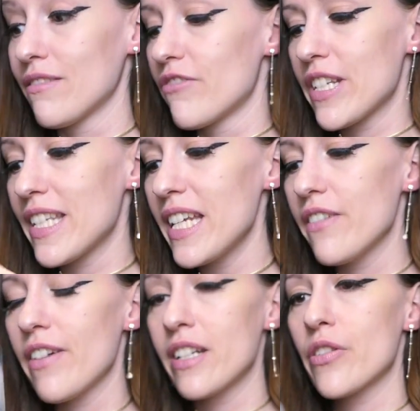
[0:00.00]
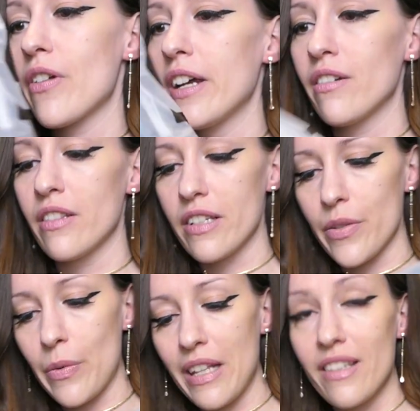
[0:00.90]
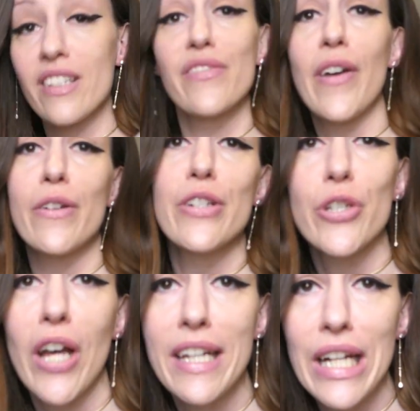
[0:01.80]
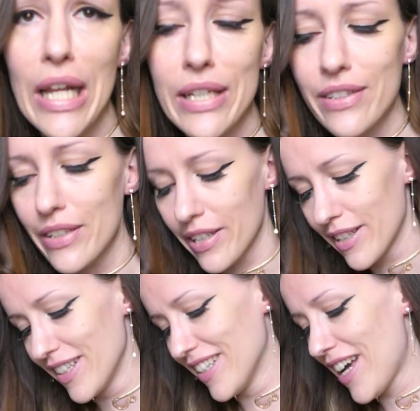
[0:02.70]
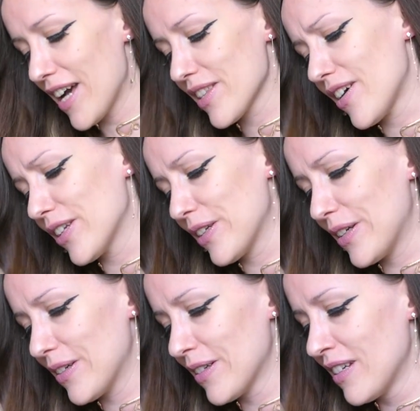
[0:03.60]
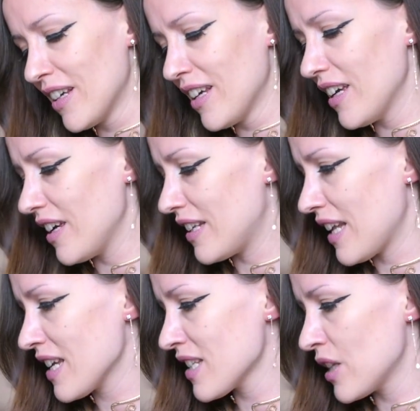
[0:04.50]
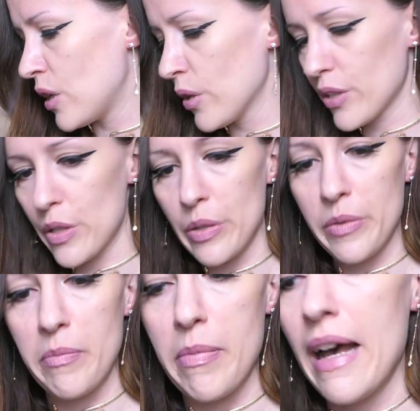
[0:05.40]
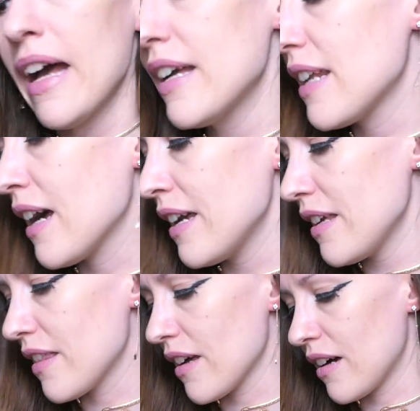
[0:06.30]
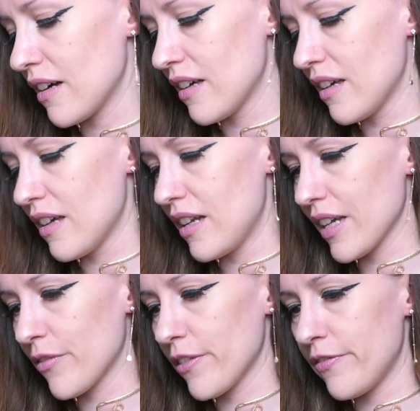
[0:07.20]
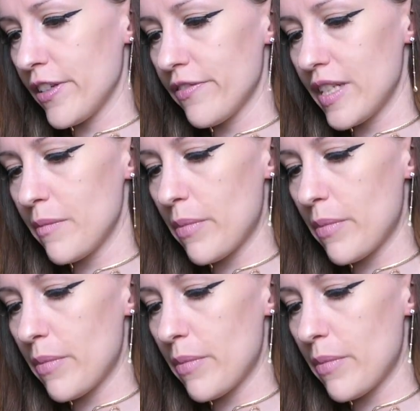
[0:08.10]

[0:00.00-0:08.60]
receive and try on this one. This is very Chanel-esque. I thought, you know, it doesn't look too bad either. Like for fifteen